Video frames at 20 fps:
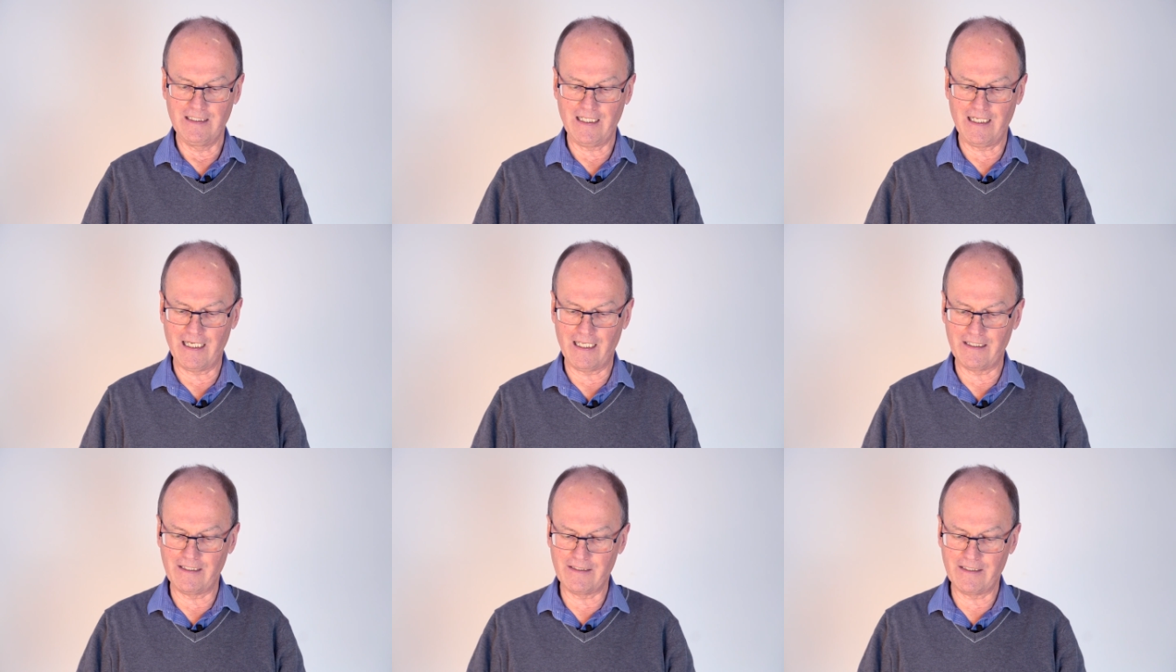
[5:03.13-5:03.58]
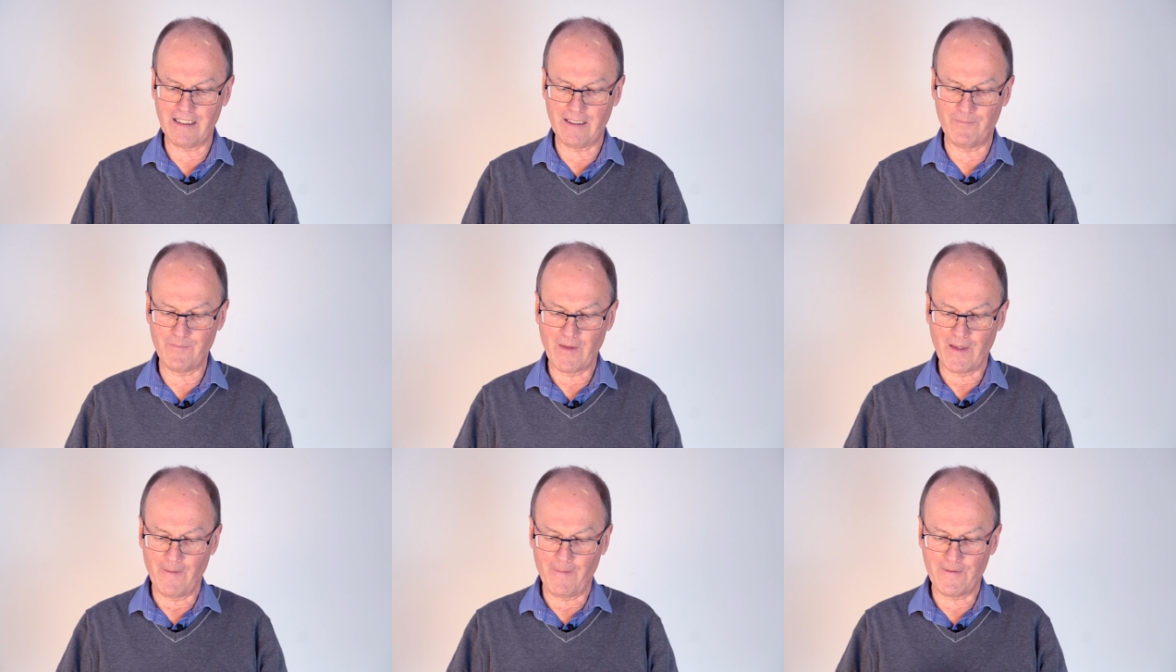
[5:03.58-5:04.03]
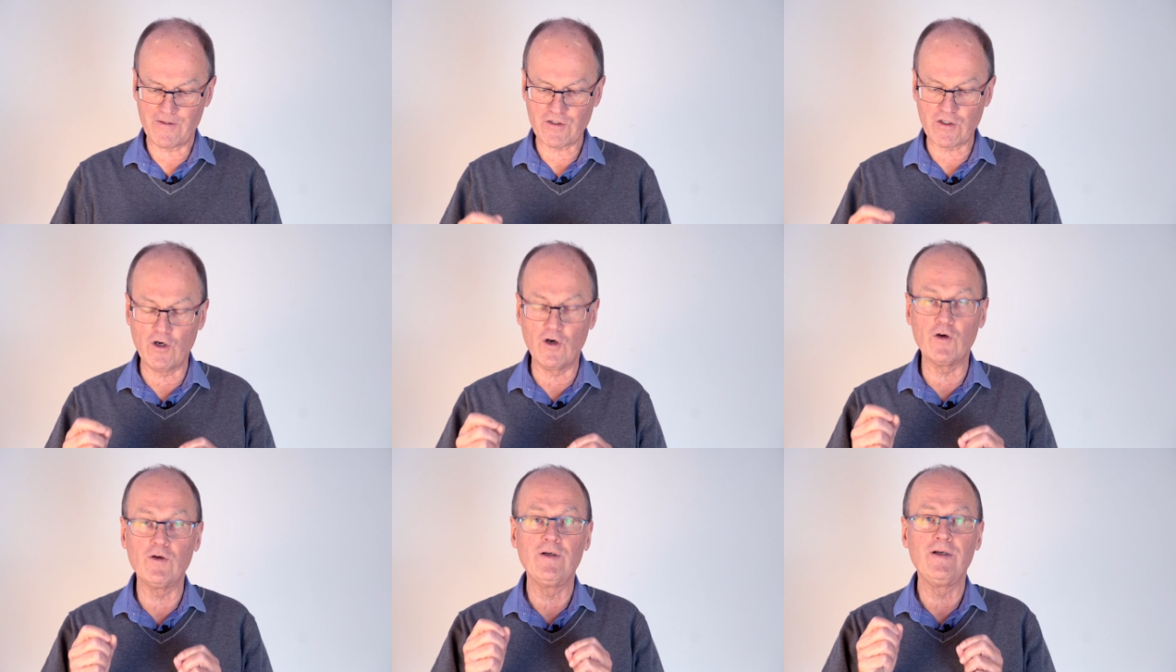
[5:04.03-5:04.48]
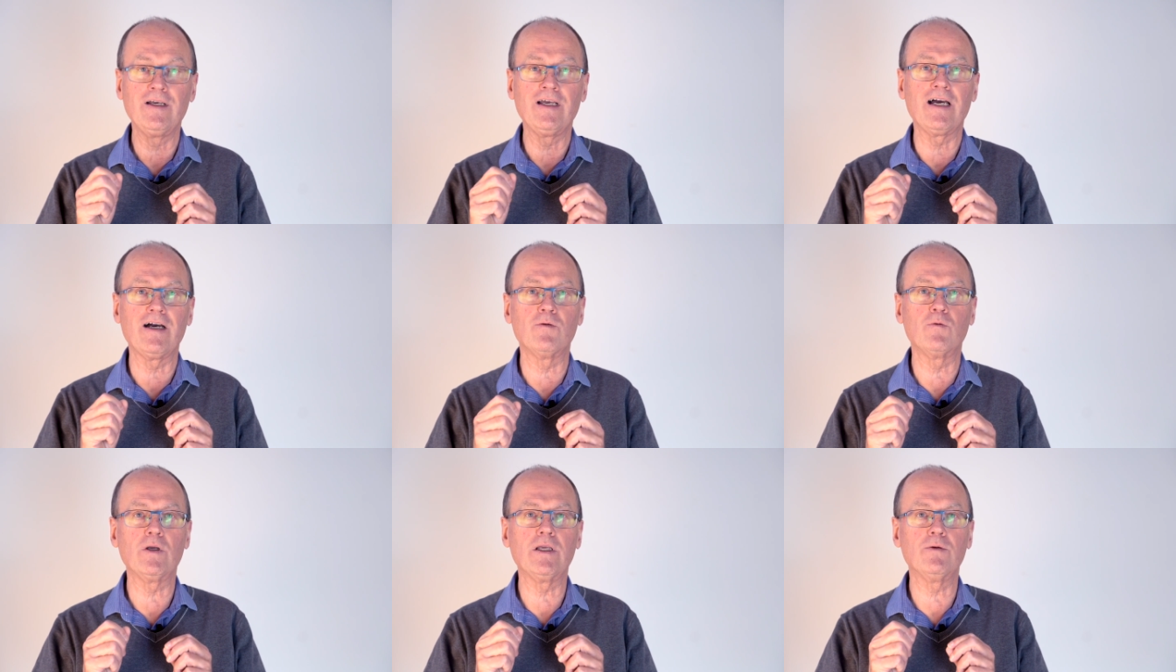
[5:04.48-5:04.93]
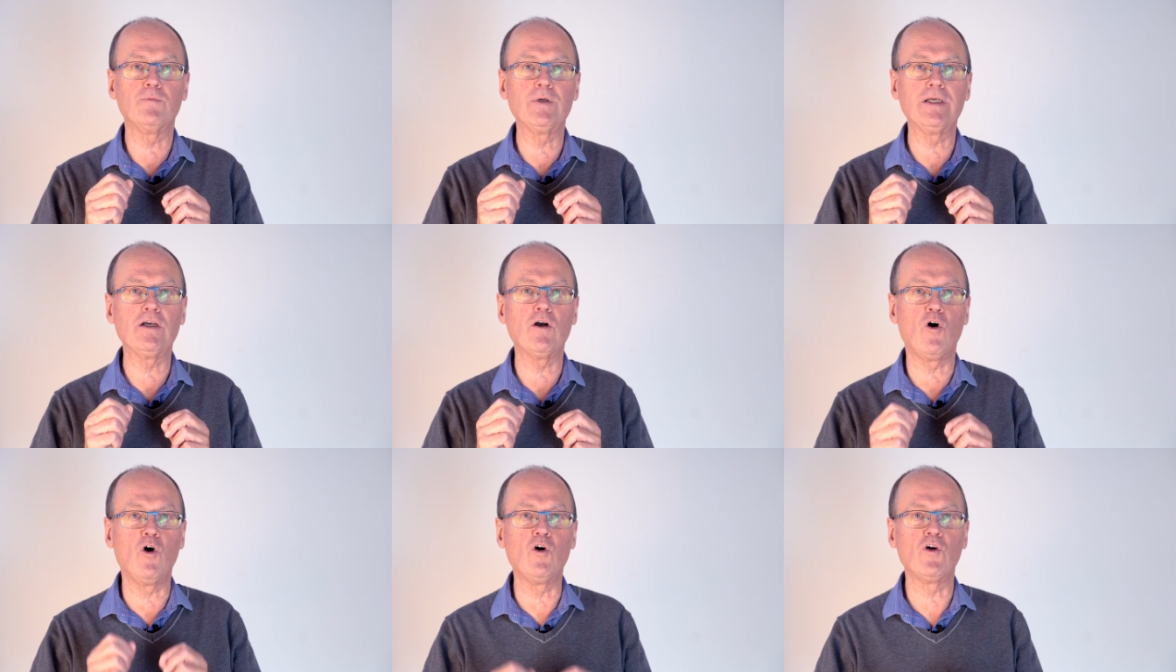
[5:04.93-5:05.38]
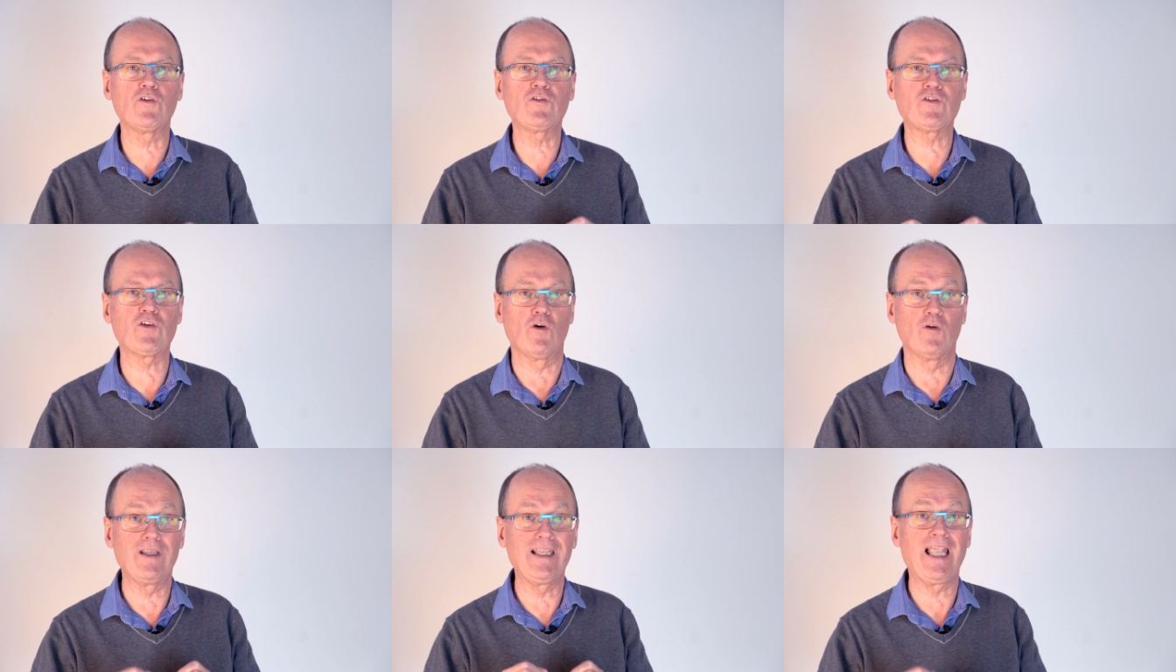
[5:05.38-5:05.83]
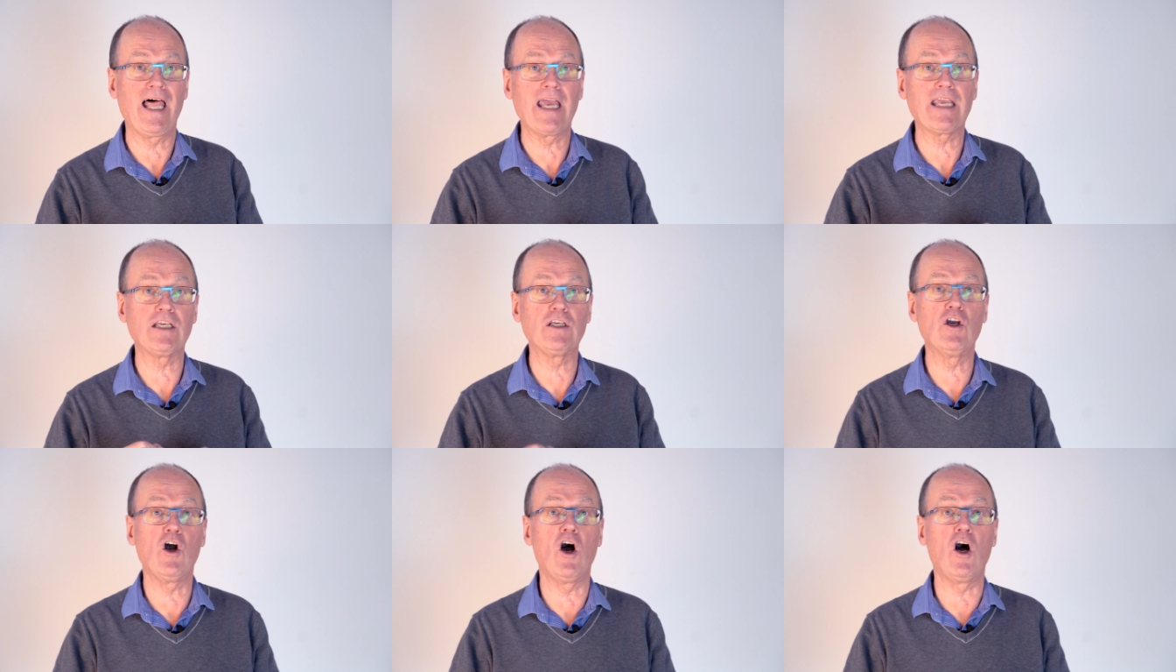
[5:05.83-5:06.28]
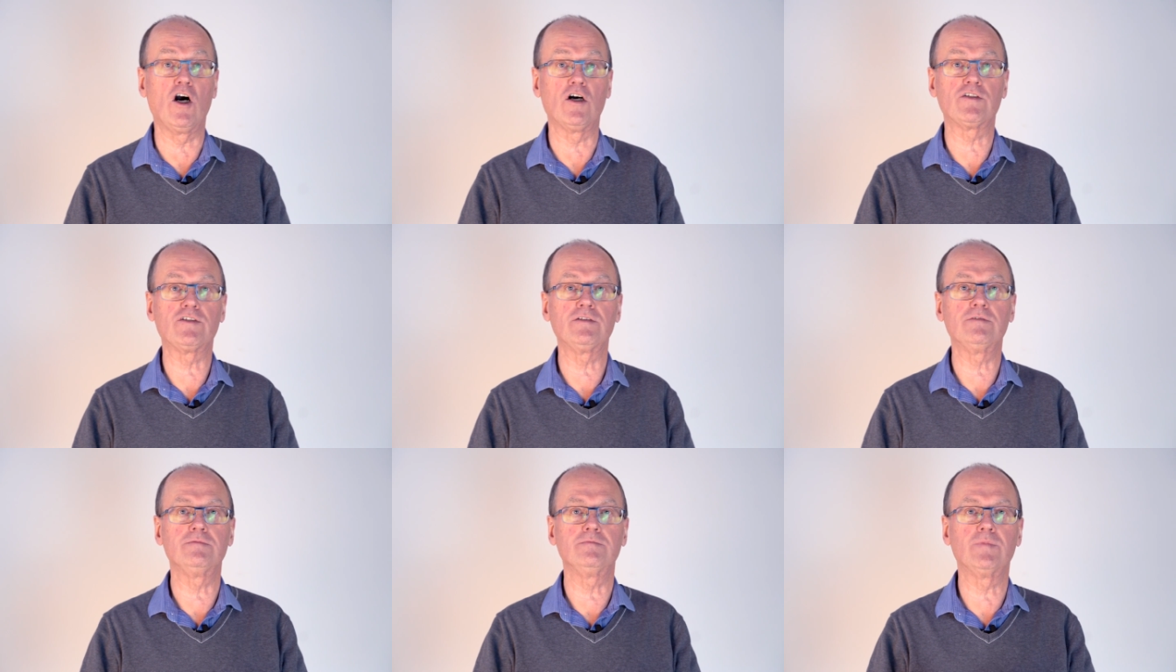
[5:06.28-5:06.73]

And um, so uh, we, we also, like God,